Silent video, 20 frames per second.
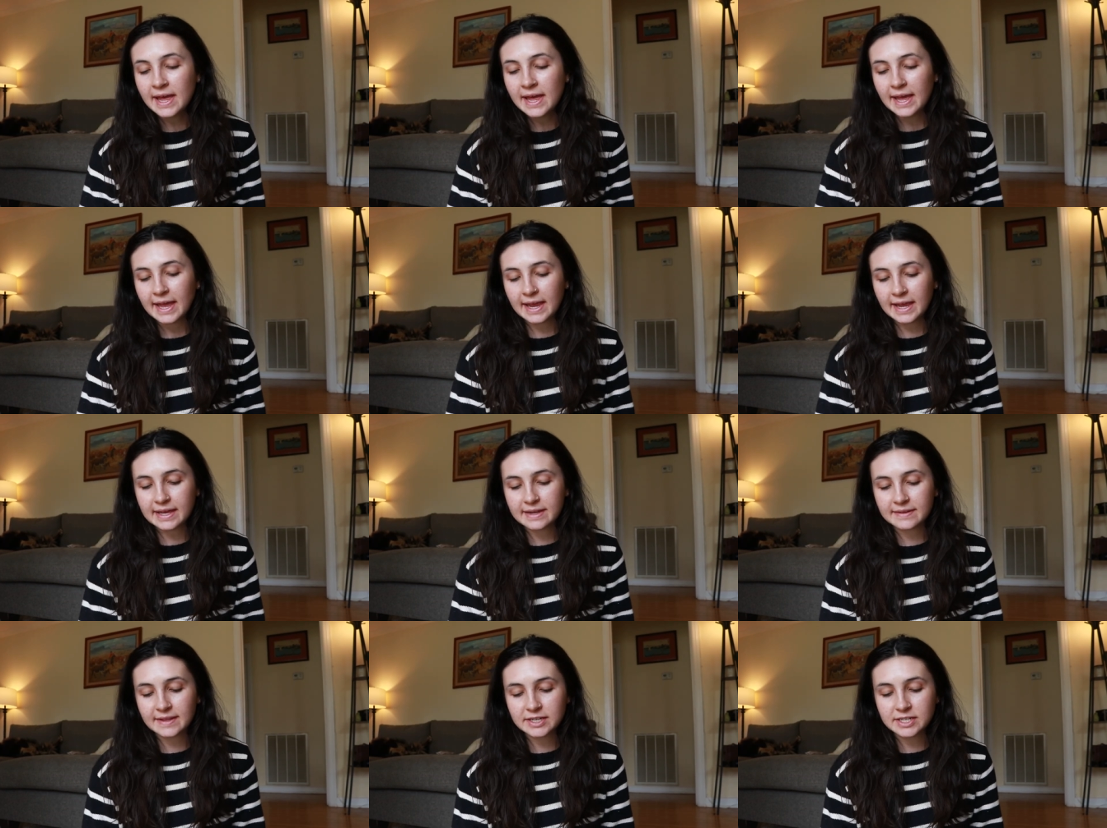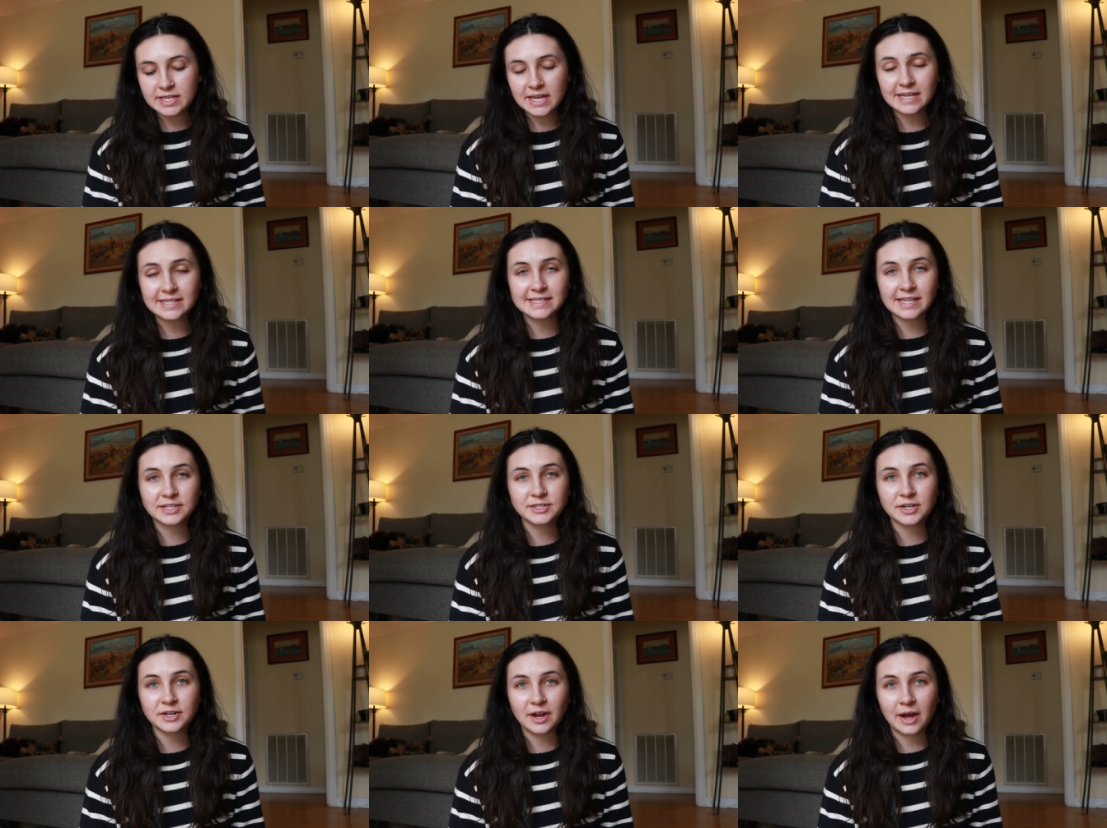and they just had
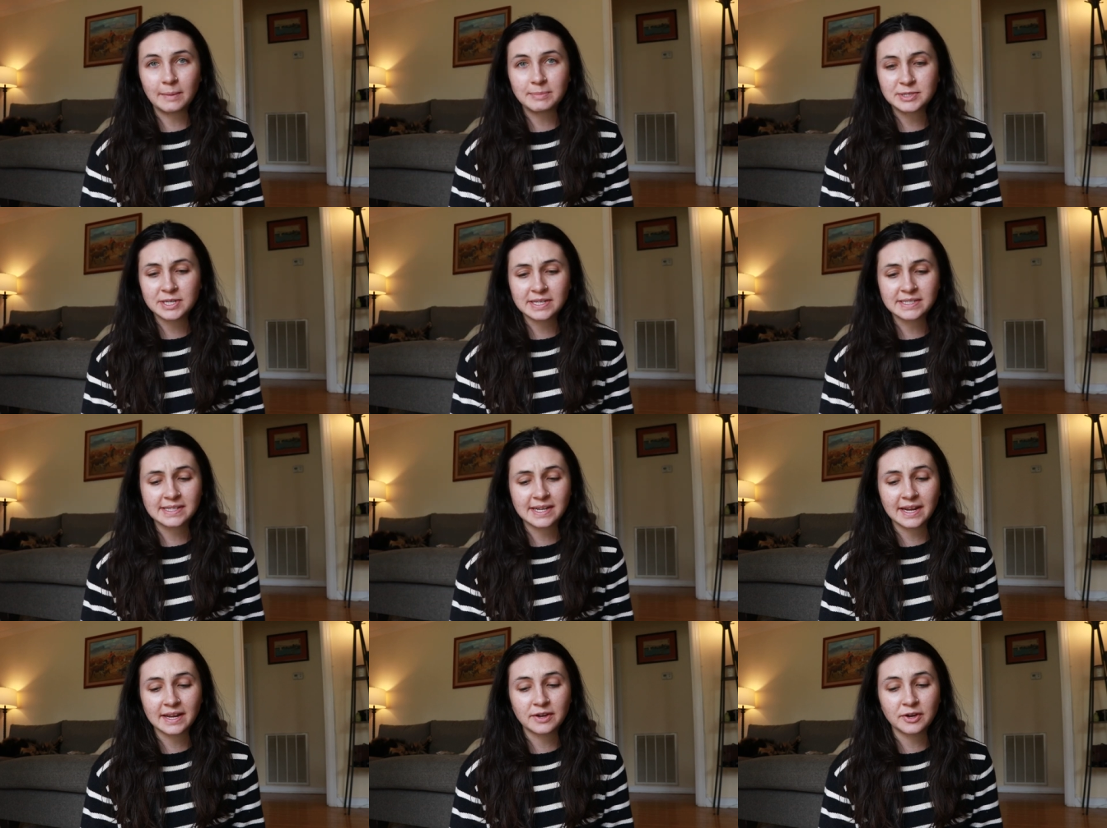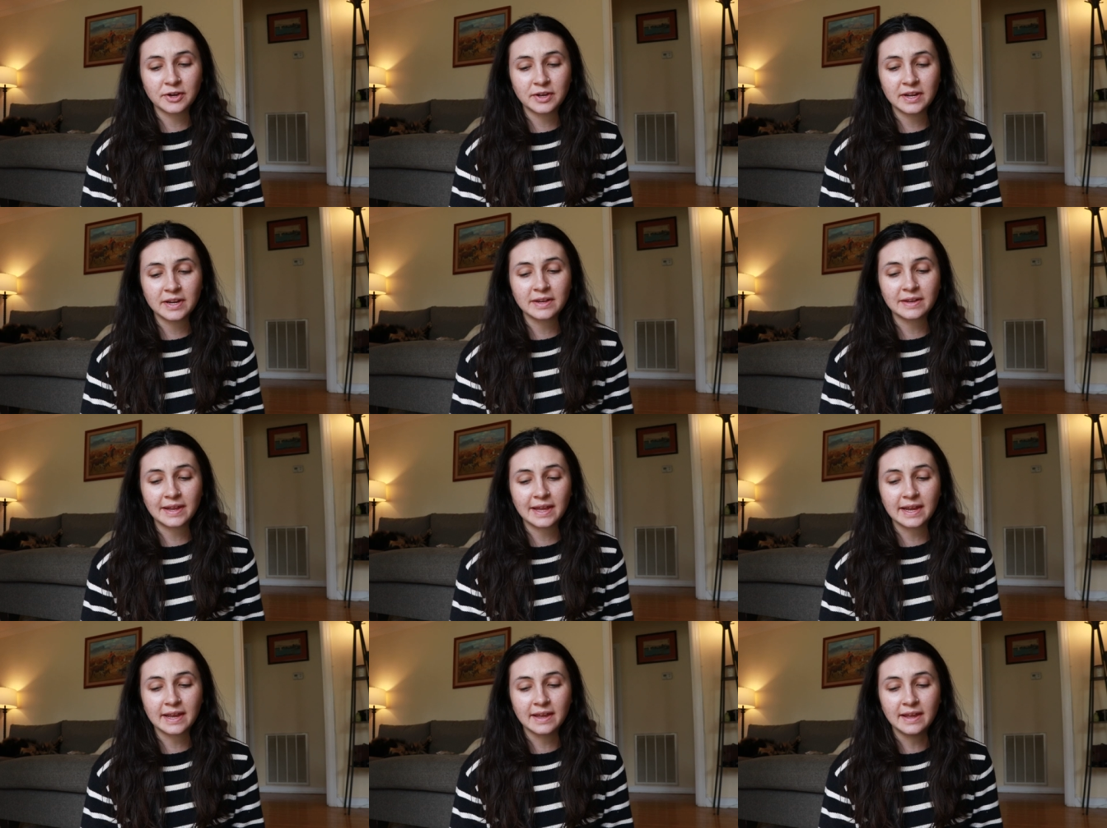such good options and I
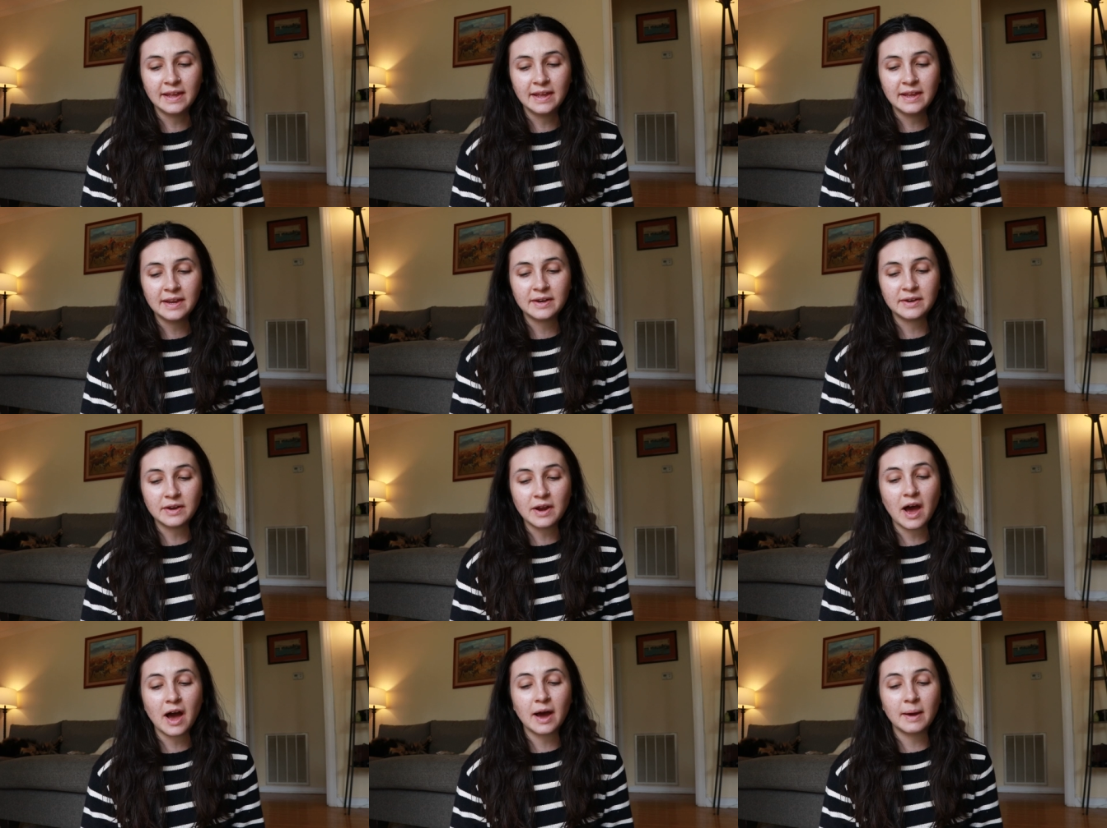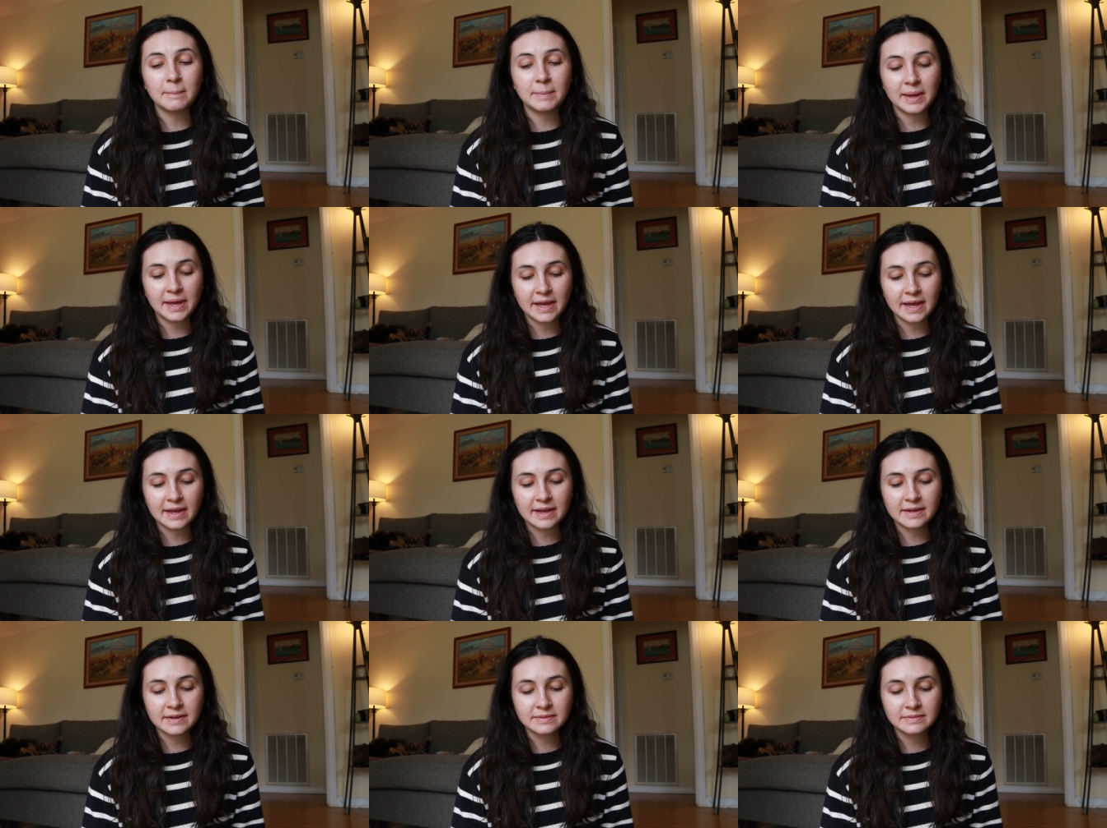couldn't like not
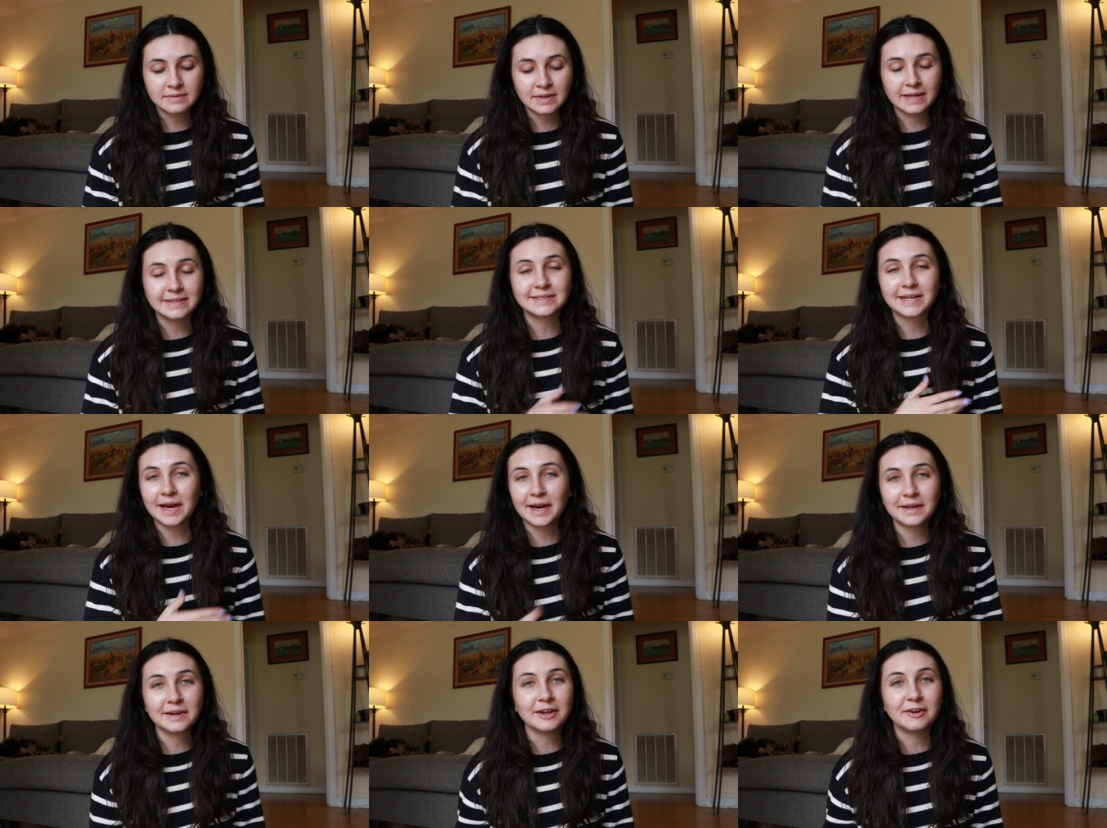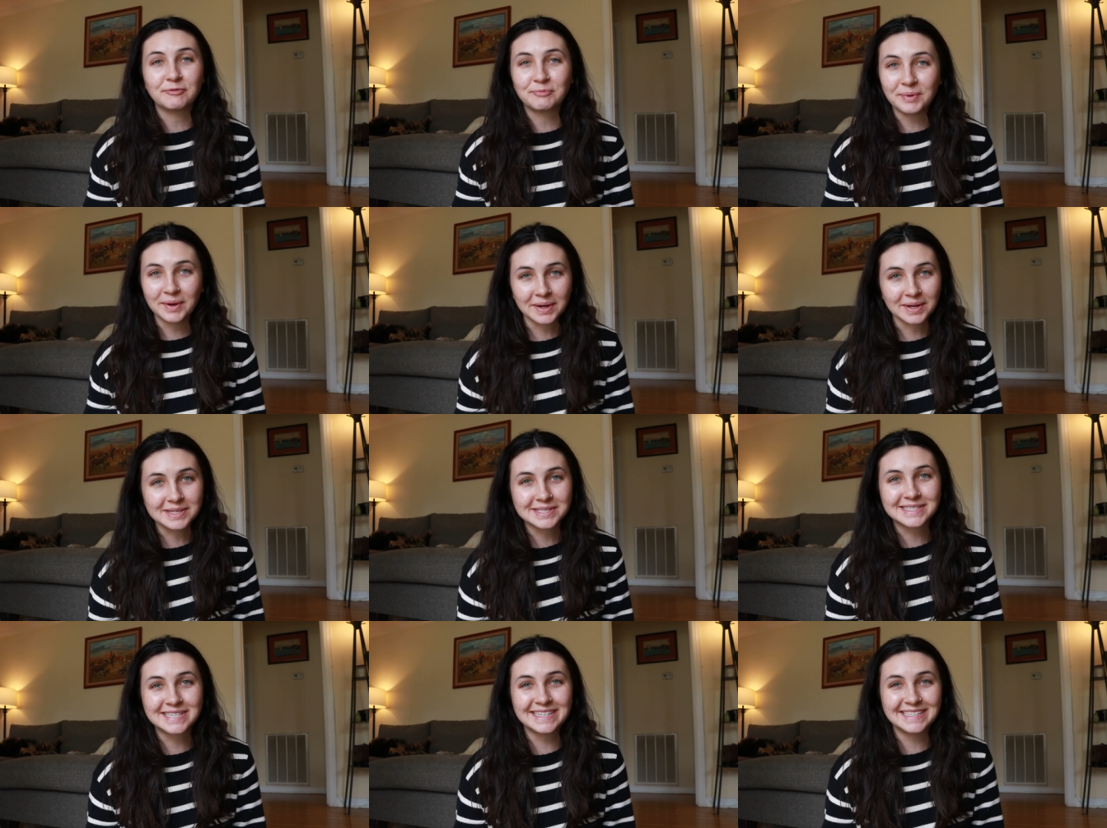pick a ton of
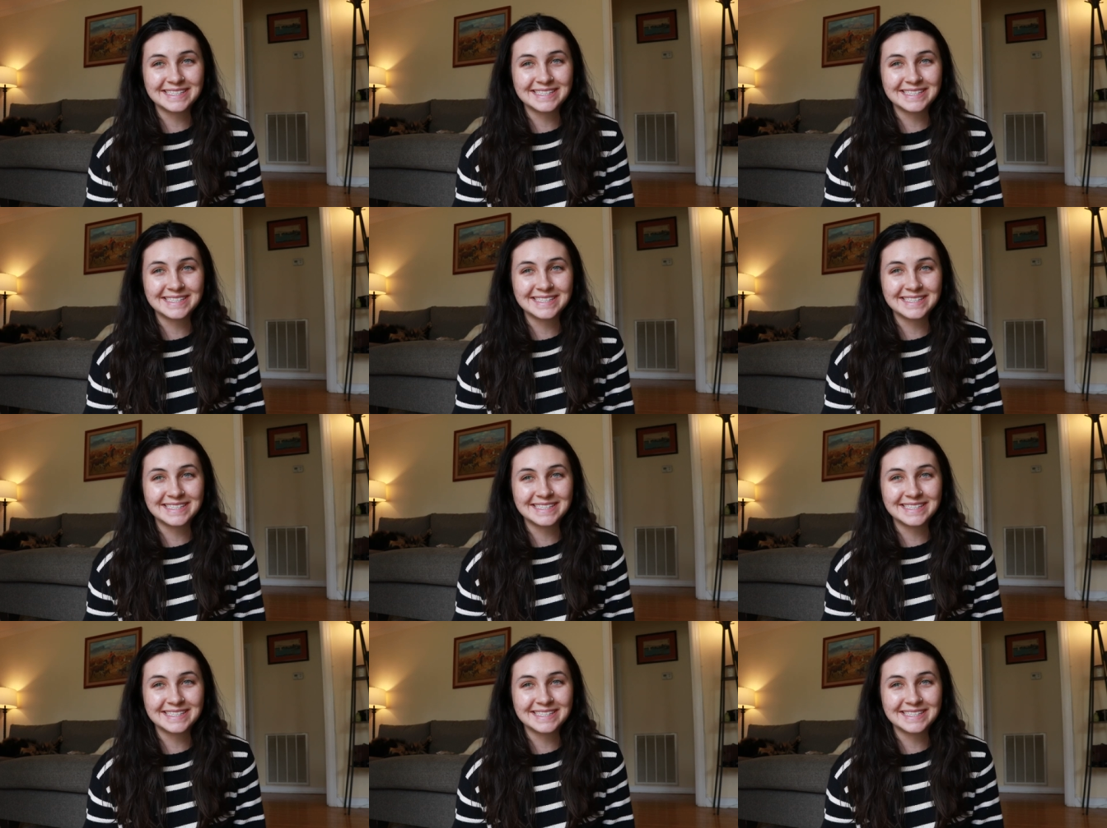books